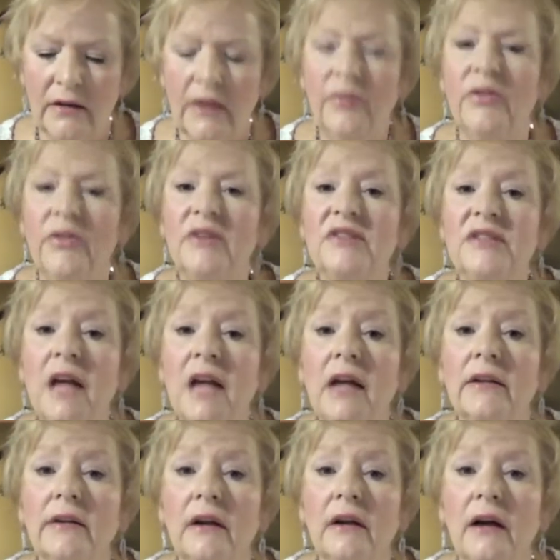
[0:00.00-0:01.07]
the
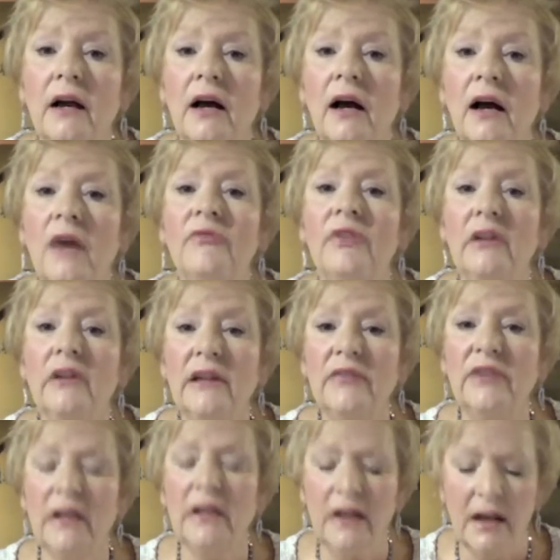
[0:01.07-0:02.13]
Son of the
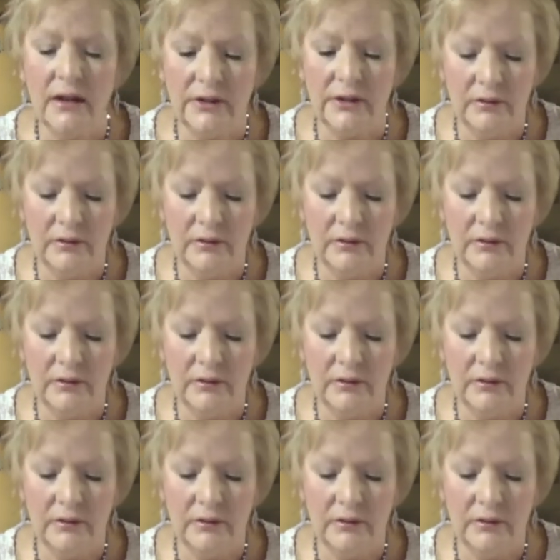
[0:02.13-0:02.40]
living God.